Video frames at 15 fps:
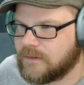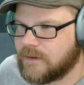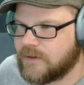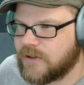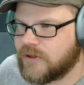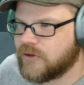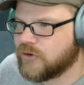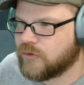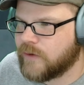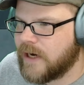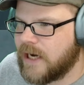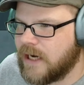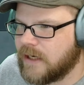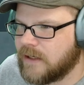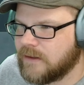Into
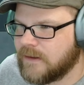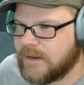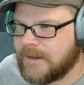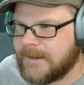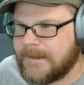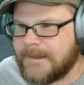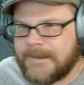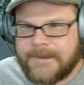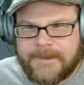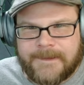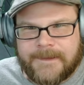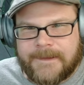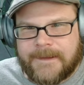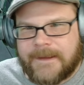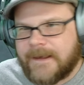Dorain.
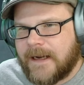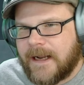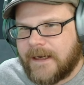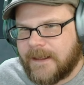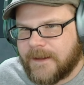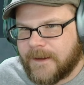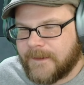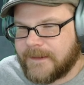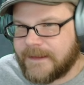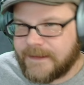I don't know how to get there.